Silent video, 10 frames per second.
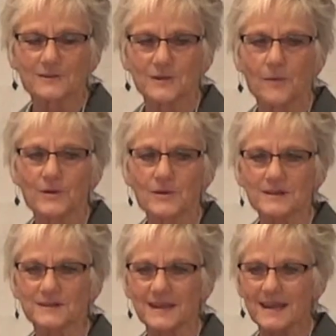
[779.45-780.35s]
So you
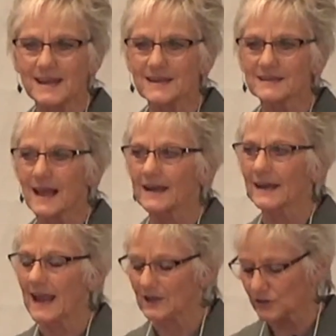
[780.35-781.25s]
can see he's kind
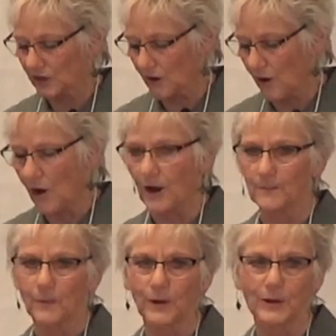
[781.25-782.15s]
of catching
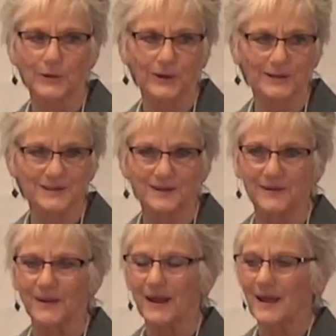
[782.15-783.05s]
on pretty good
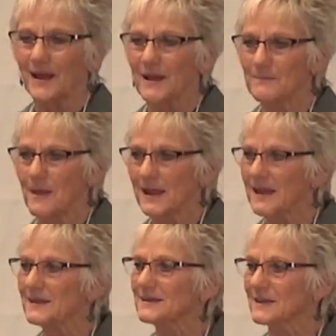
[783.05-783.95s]
to
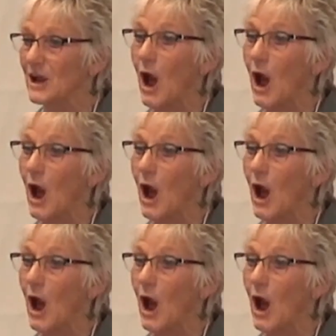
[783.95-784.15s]
making this an